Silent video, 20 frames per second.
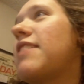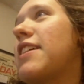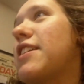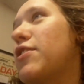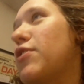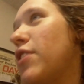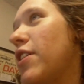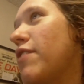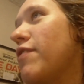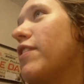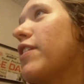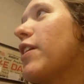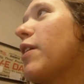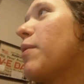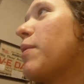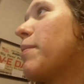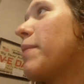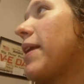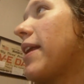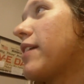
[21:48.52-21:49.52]
and try to figure
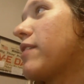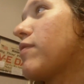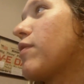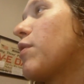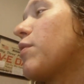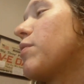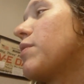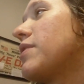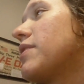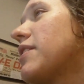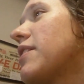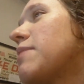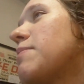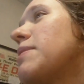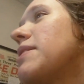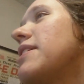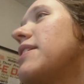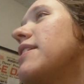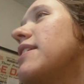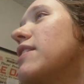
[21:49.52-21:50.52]
out what my next phone is going to
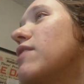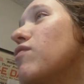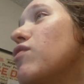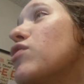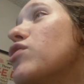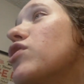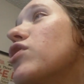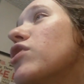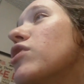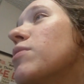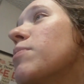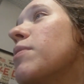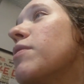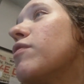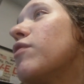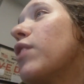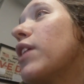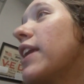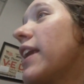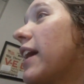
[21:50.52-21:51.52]
be in the future, but
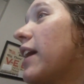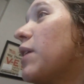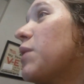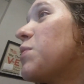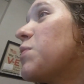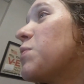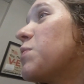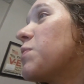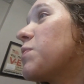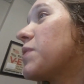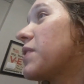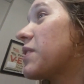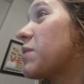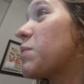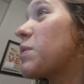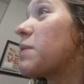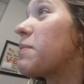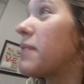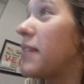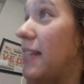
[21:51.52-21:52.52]
for right now, that's
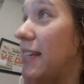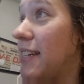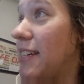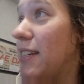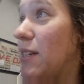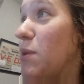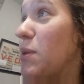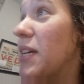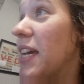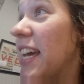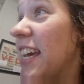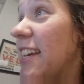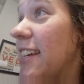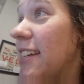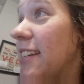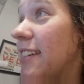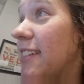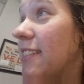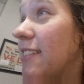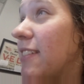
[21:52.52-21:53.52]
what I'm getting. Okay?
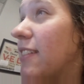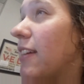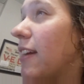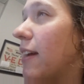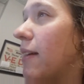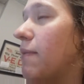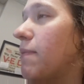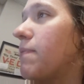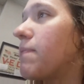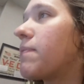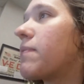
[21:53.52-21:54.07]
Okay.